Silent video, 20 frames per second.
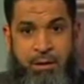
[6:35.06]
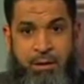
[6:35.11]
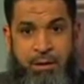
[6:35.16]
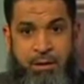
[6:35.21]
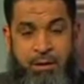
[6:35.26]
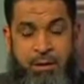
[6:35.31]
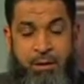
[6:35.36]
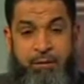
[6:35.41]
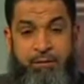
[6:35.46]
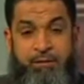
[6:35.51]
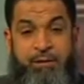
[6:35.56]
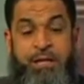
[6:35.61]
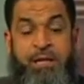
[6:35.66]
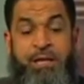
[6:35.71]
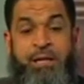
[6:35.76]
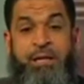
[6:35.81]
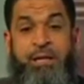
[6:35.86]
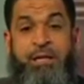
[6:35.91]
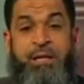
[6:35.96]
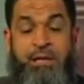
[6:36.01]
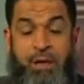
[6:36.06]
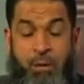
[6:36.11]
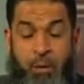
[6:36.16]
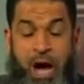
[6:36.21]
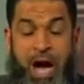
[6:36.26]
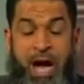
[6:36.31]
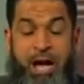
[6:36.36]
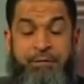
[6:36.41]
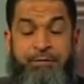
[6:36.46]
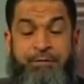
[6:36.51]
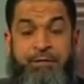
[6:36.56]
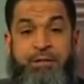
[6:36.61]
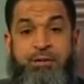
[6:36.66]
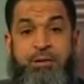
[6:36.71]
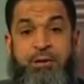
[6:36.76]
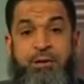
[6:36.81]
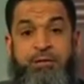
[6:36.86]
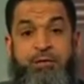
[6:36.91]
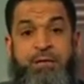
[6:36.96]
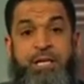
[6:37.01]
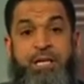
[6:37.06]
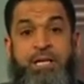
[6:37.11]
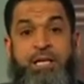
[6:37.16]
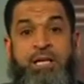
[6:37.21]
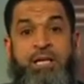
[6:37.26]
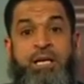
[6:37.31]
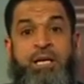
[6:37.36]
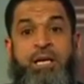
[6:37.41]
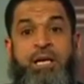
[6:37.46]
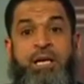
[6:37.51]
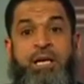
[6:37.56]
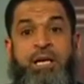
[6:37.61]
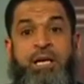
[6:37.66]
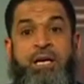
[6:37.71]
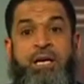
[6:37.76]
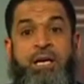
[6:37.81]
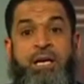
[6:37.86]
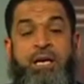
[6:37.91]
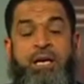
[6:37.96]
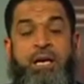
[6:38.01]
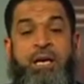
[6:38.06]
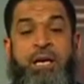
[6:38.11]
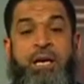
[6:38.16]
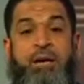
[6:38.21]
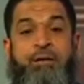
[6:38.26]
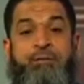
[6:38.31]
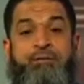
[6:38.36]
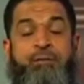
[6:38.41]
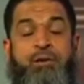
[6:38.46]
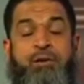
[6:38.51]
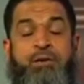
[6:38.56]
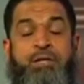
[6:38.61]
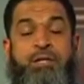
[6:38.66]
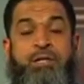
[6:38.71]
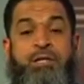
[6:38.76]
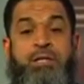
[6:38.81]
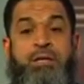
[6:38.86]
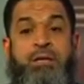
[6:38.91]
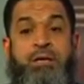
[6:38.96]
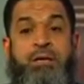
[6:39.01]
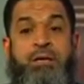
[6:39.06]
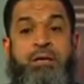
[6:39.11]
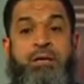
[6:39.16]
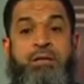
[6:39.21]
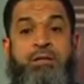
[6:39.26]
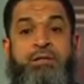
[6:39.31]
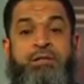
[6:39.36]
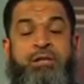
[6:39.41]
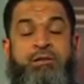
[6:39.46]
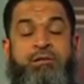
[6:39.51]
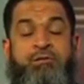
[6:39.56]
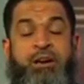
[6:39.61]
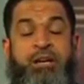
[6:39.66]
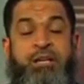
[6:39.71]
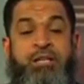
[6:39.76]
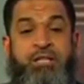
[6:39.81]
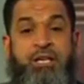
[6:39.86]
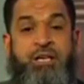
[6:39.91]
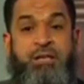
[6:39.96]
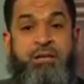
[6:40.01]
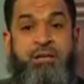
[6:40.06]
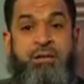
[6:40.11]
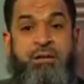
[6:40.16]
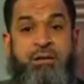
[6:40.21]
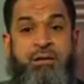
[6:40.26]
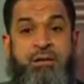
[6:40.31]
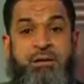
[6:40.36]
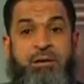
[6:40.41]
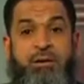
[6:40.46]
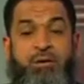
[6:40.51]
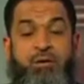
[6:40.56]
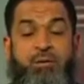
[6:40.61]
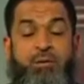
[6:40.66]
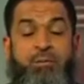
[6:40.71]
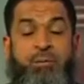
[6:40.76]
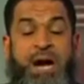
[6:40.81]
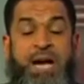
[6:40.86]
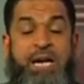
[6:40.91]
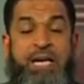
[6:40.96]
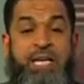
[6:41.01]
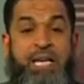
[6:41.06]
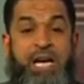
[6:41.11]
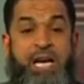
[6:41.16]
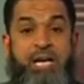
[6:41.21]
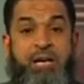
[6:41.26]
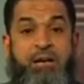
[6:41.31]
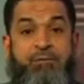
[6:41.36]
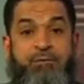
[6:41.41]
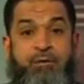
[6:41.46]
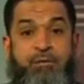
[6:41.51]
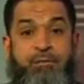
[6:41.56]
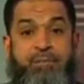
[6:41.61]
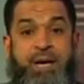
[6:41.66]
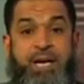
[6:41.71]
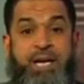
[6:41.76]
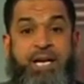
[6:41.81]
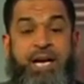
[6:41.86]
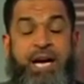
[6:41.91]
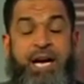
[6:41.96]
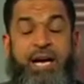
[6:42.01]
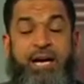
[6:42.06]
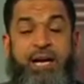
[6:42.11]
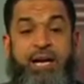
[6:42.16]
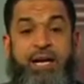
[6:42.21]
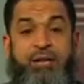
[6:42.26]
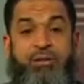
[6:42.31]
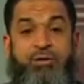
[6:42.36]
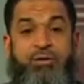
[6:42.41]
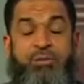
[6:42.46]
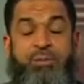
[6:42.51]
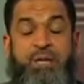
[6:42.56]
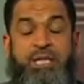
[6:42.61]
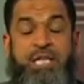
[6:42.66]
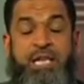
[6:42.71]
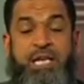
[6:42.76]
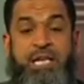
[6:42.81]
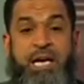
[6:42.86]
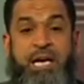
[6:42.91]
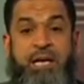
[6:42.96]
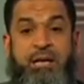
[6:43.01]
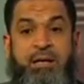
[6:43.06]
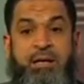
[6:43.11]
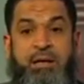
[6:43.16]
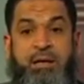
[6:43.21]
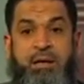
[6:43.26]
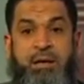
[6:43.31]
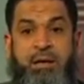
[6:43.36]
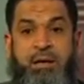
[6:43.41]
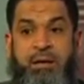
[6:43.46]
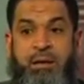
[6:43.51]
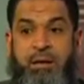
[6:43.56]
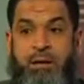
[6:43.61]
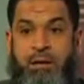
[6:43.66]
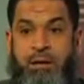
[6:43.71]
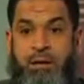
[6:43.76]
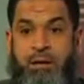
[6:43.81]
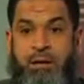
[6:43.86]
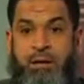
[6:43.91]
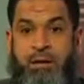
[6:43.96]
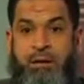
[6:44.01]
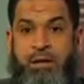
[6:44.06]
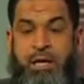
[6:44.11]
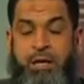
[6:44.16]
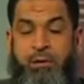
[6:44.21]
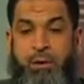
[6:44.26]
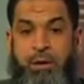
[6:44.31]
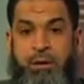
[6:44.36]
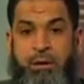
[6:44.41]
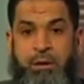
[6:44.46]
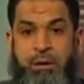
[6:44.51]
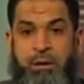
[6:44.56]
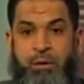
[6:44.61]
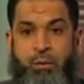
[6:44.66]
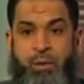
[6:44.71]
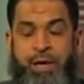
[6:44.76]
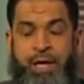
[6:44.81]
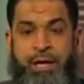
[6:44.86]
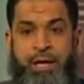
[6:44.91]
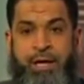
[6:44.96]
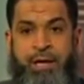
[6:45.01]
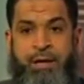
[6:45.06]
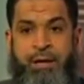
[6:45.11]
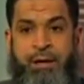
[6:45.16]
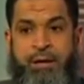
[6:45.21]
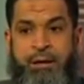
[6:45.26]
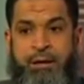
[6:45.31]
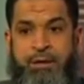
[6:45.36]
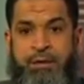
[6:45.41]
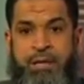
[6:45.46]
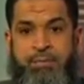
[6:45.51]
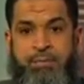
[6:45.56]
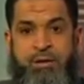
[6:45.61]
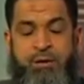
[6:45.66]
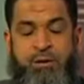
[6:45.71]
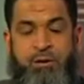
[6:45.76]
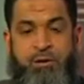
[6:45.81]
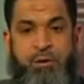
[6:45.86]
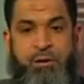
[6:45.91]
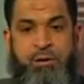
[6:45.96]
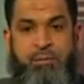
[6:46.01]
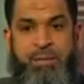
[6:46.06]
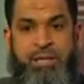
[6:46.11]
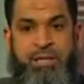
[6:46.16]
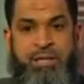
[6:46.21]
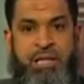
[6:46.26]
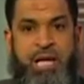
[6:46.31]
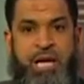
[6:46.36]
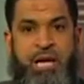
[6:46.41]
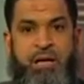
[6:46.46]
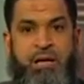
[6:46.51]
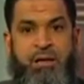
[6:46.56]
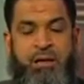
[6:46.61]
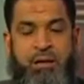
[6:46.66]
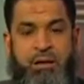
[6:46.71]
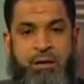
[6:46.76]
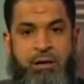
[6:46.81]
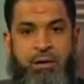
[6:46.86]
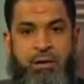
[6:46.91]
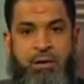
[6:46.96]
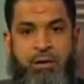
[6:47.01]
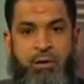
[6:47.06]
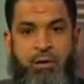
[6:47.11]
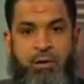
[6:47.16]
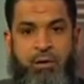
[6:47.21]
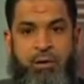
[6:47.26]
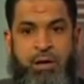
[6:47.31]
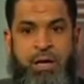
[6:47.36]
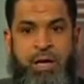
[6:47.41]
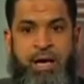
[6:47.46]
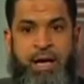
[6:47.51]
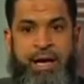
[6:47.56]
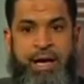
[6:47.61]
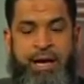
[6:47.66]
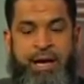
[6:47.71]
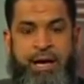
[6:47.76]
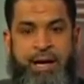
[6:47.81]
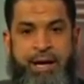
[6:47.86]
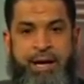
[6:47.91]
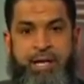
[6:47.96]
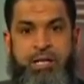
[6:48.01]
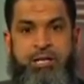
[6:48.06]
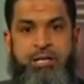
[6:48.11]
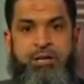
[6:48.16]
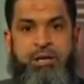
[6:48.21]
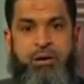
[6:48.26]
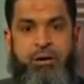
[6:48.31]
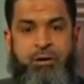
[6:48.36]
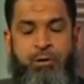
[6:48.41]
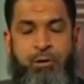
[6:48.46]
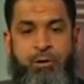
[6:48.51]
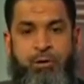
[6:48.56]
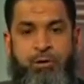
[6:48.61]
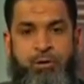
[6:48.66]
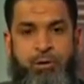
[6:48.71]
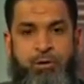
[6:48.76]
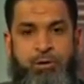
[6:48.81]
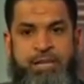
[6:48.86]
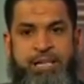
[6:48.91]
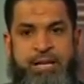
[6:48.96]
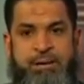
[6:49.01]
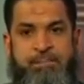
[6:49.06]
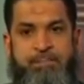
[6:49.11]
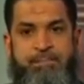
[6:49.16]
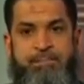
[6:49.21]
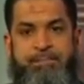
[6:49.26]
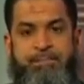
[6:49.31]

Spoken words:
of the wives of the first generation who migrated from Mecca to Medina. They were wearing something called mintaq or extra clothes on them.